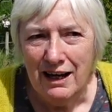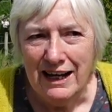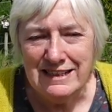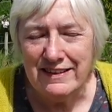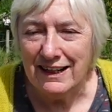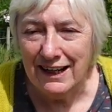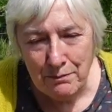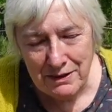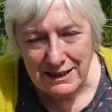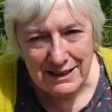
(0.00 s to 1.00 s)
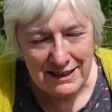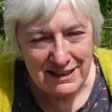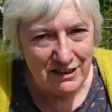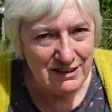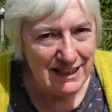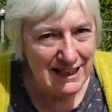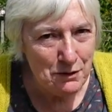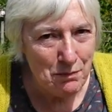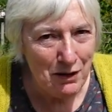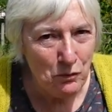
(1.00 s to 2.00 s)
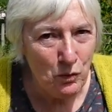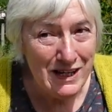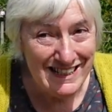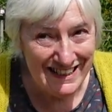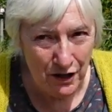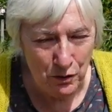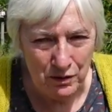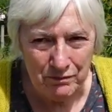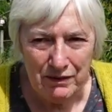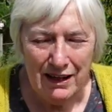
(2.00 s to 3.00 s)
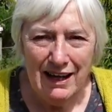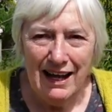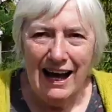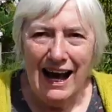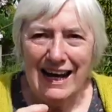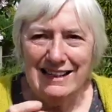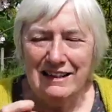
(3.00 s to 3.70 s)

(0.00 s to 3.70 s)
is the clematis that's underneath my window. And